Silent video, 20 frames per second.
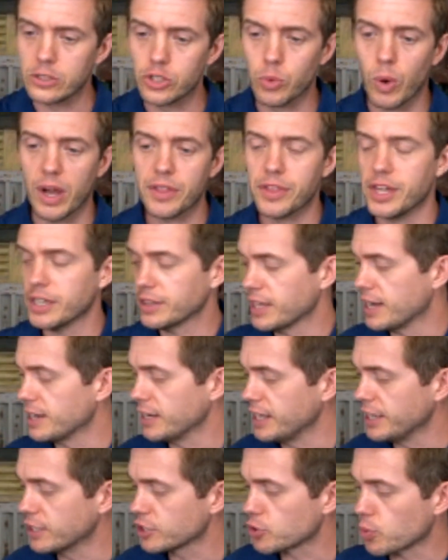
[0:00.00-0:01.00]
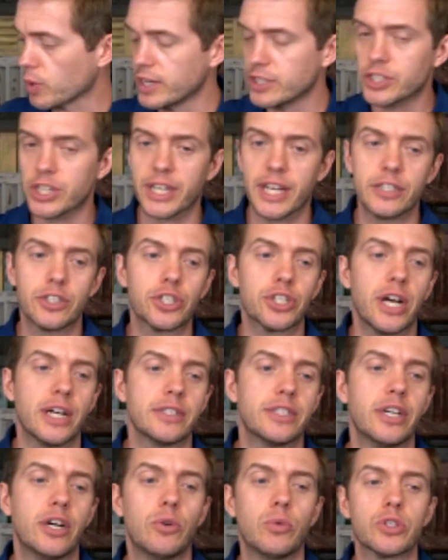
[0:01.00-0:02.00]
Do I think that Nina's race against
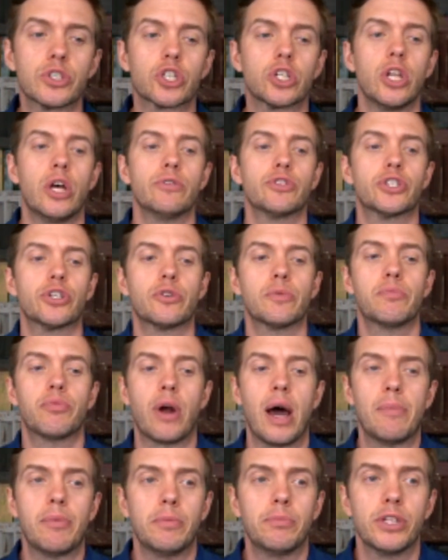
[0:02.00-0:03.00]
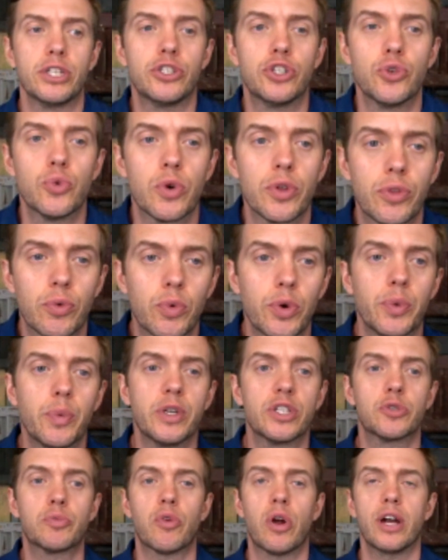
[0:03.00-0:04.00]
Shontel was closer probably 2 or 3
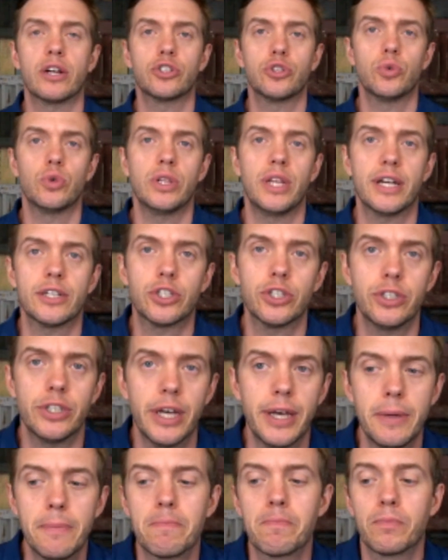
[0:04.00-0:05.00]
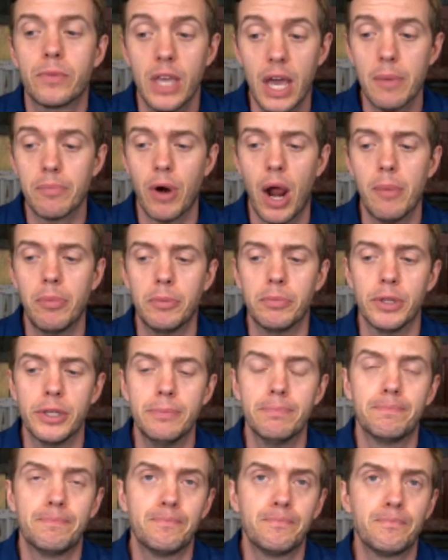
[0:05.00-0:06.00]
weeks prior to Election Day? Yeah,
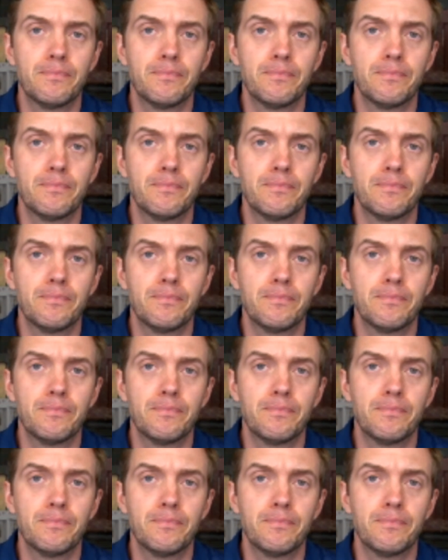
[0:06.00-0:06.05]
probably.